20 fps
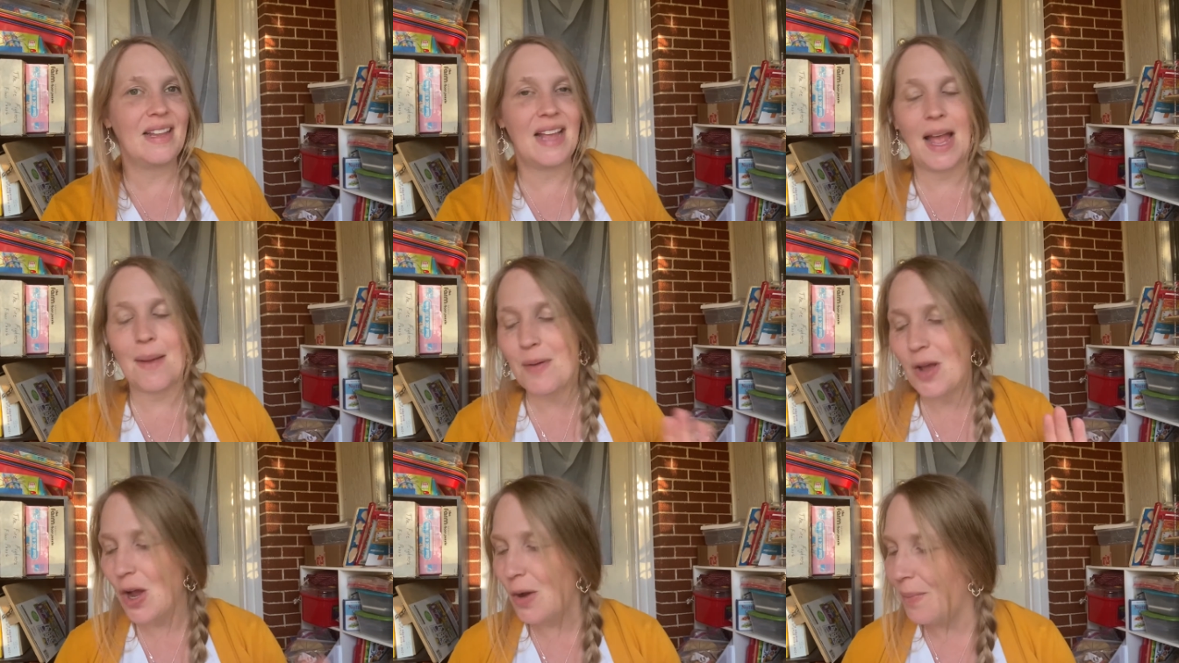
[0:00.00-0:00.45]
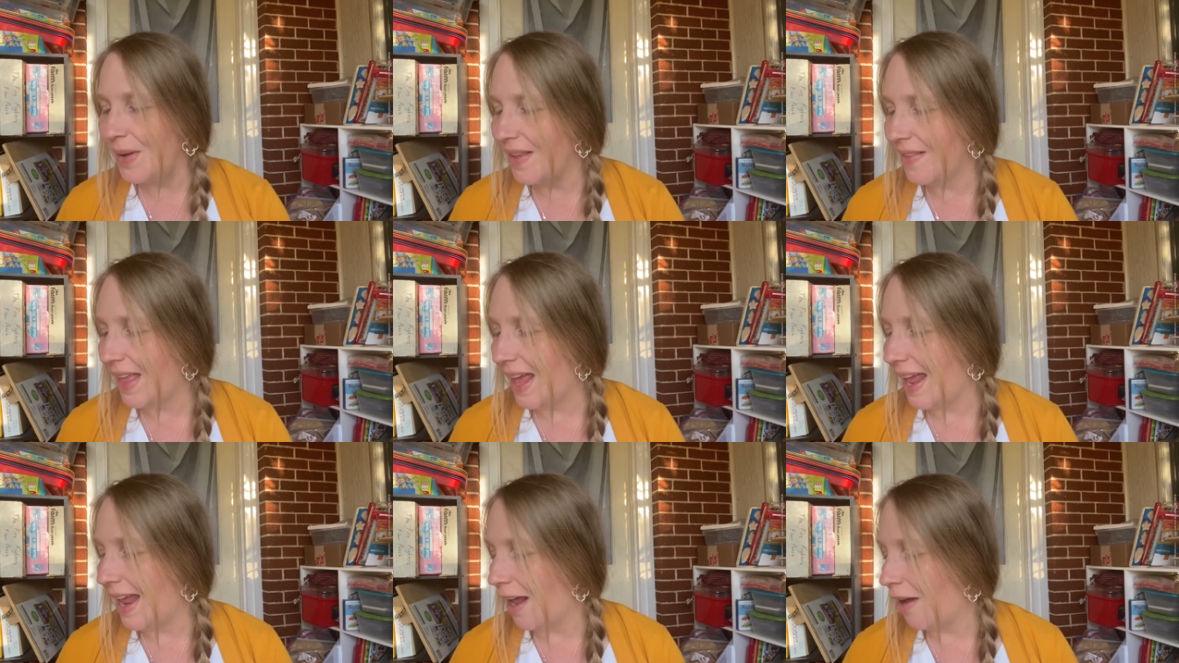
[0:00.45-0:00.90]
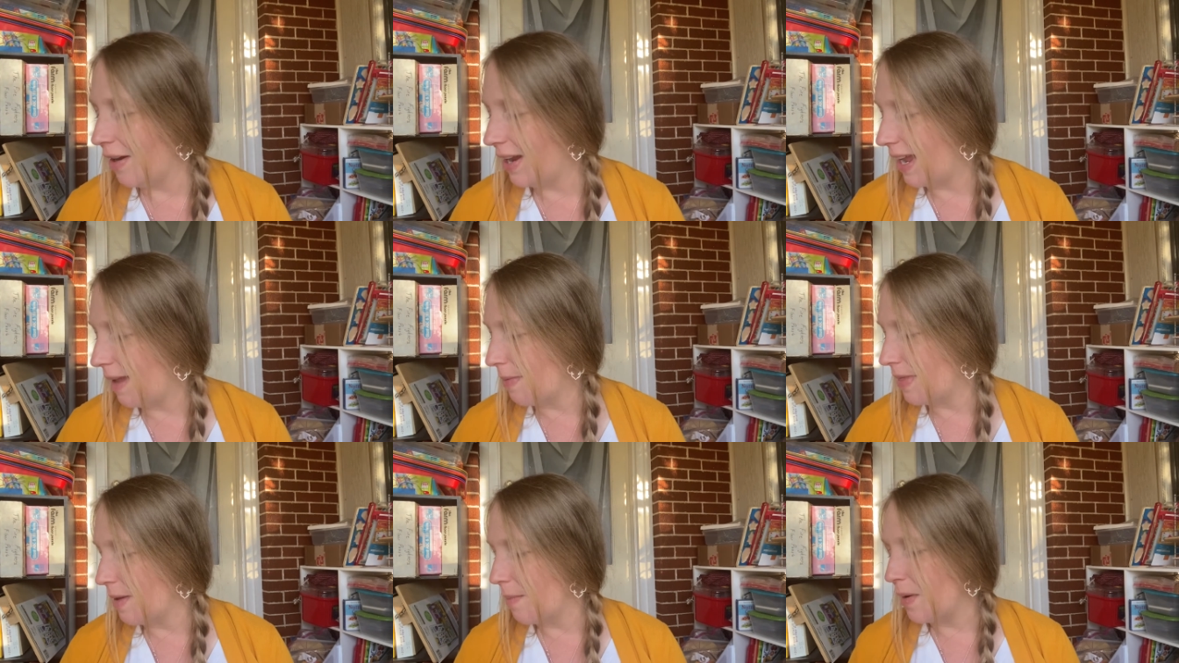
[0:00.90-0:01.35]
I'm hoping that I'll
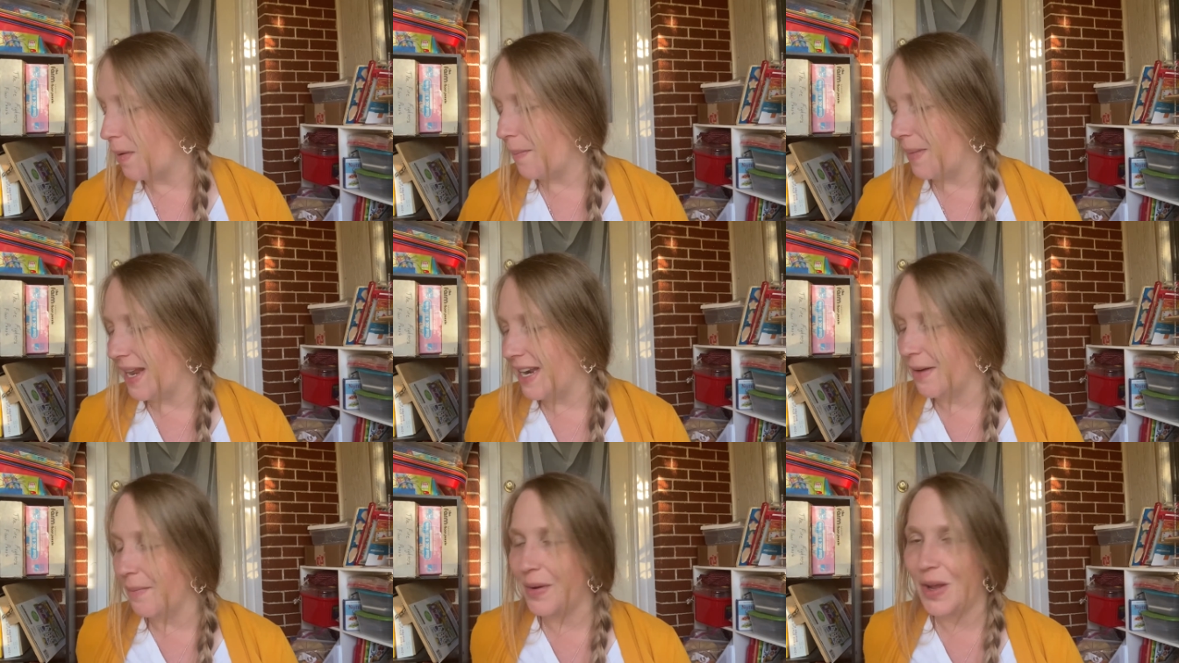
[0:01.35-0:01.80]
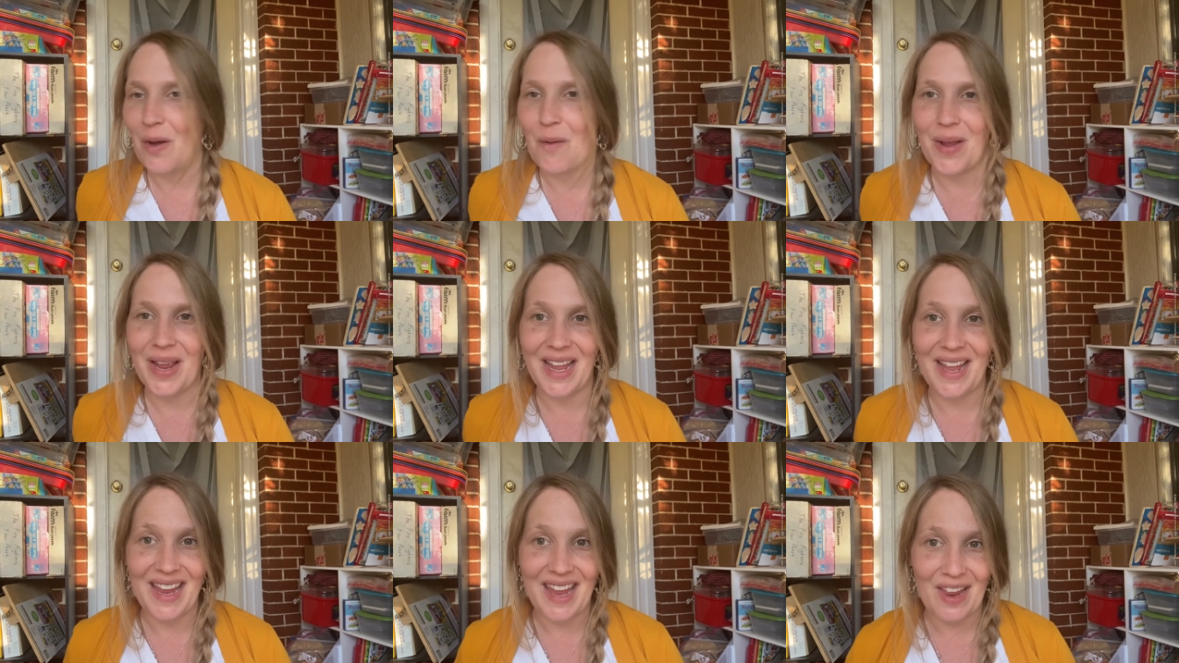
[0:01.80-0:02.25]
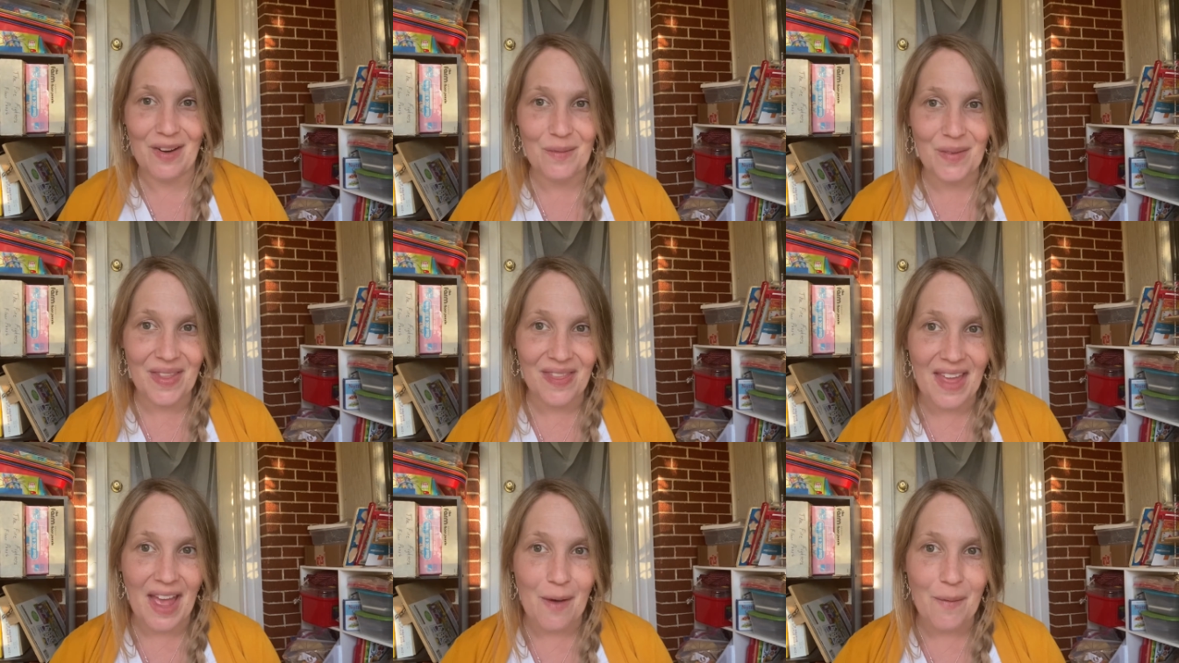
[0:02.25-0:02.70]
get the momentum going again
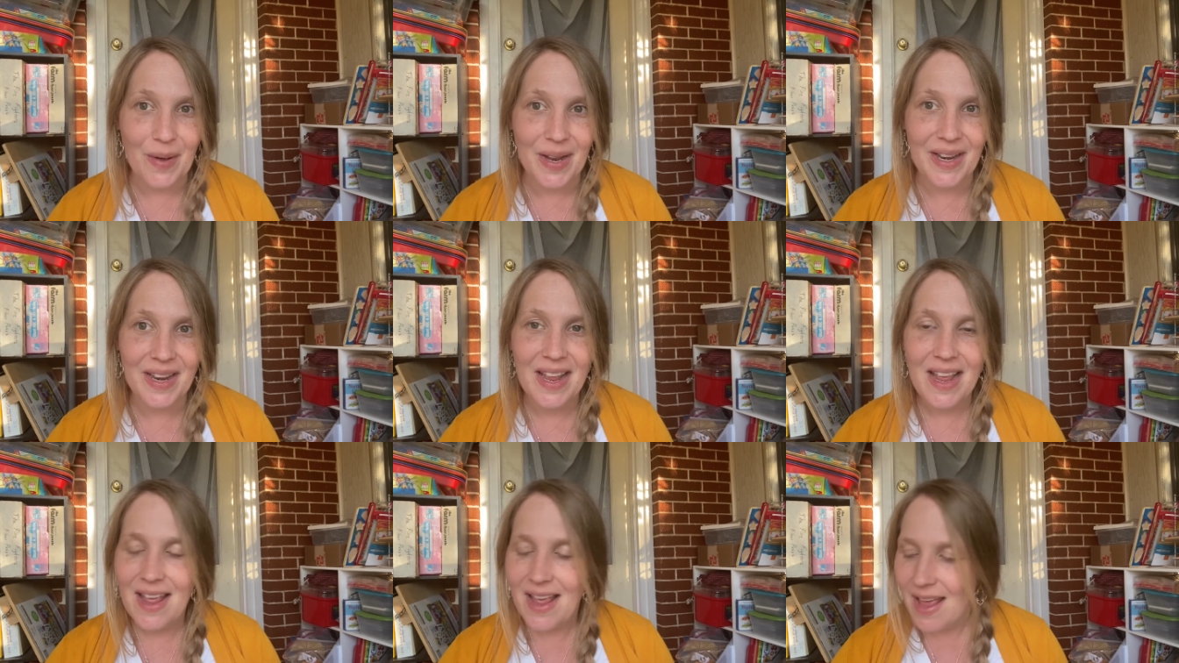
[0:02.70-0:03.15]
with that one.